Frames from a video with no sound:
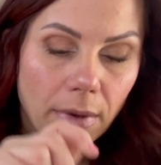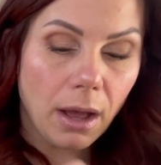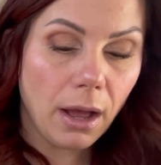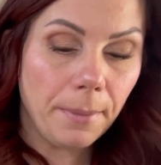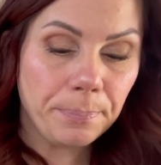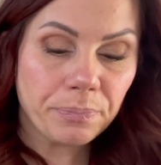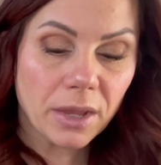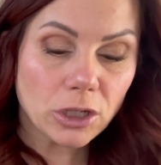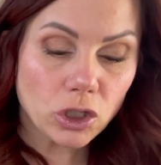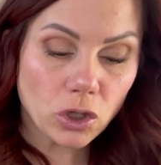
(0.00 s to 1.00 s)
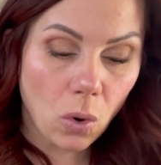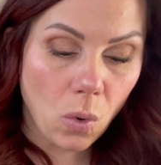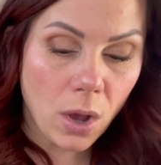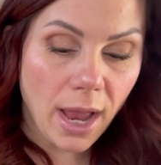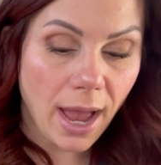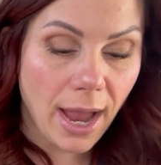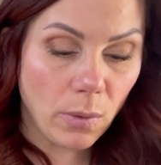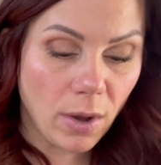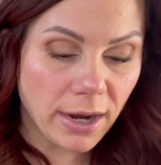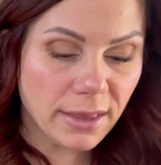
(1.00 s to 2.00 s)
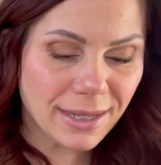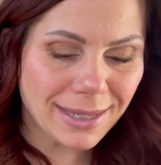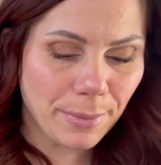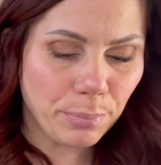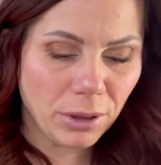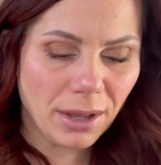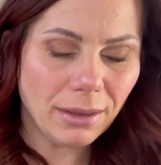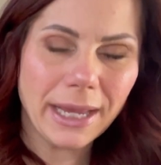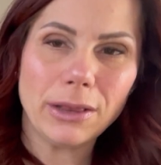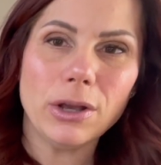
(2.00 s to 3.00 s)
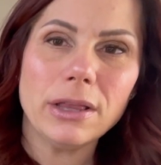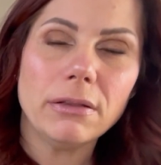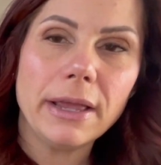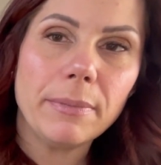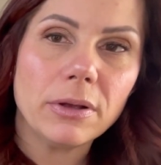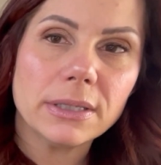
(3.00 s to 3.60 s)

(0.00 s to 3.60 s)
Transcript: Um, so I wanted this and pl- like look at the label.